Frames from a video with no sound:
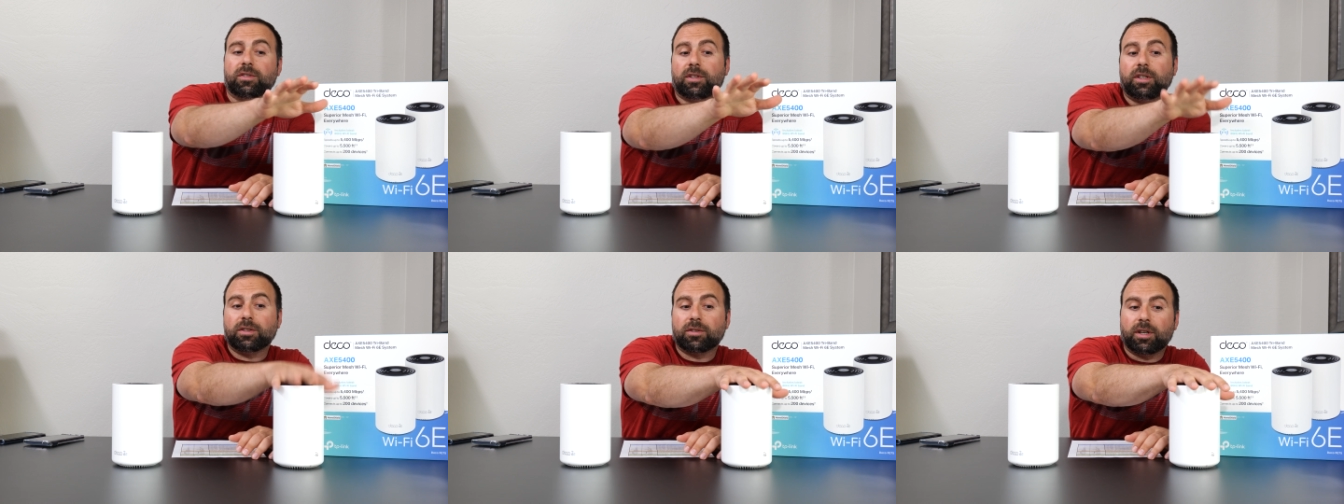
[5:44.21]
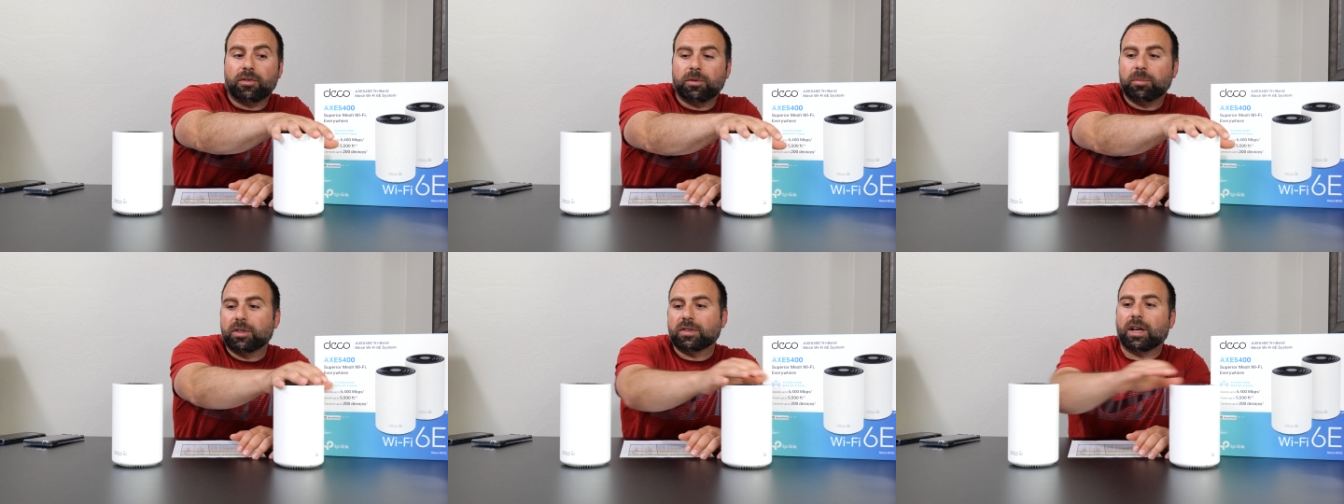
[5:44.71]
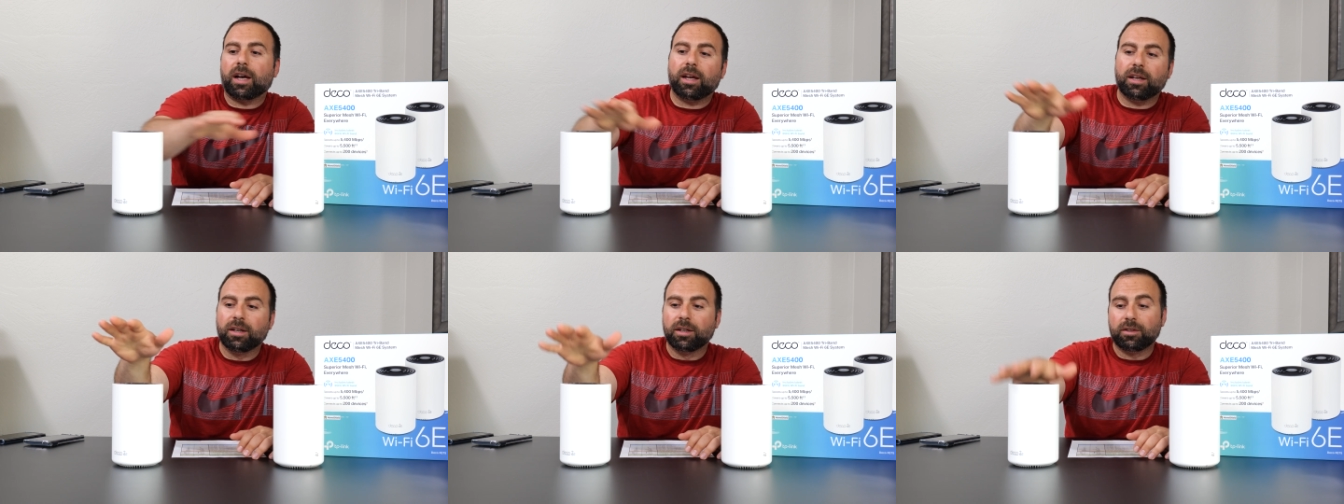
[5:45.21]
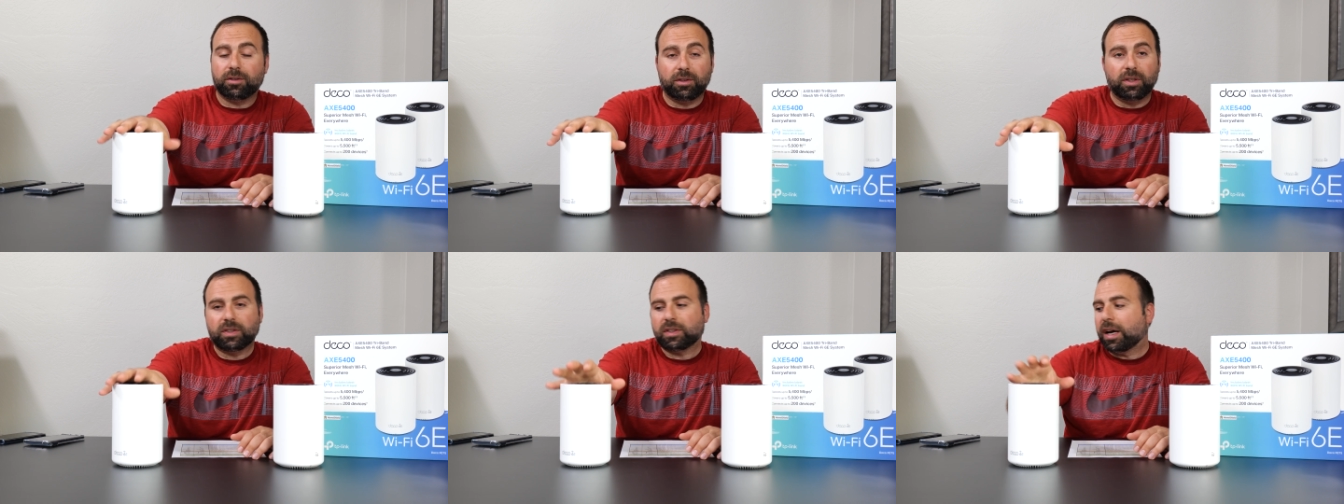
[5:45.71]
is an Ethernet from this guy to
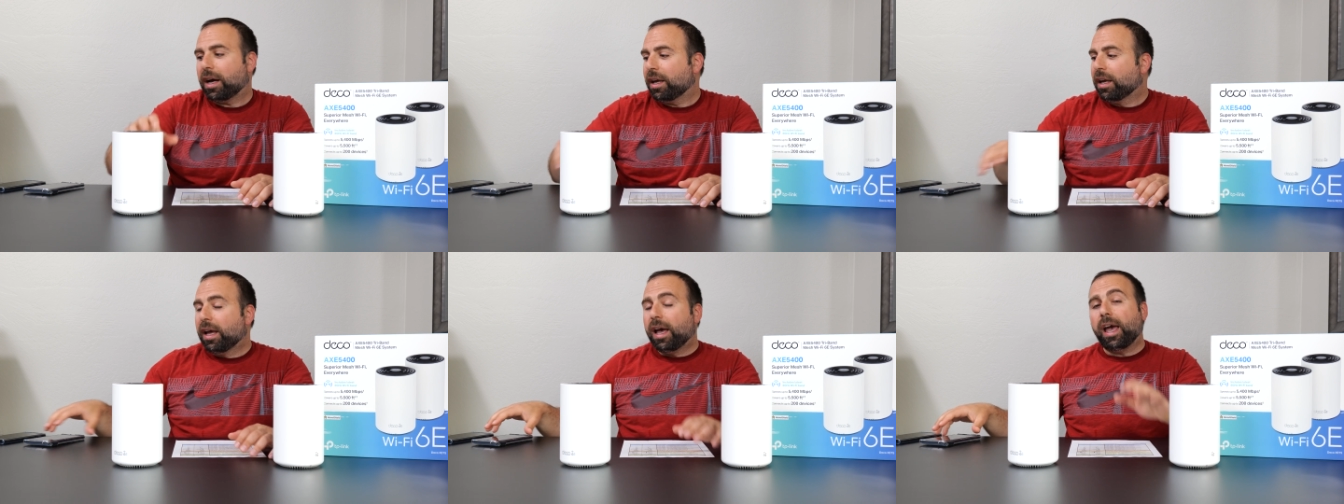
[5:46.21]
this guy,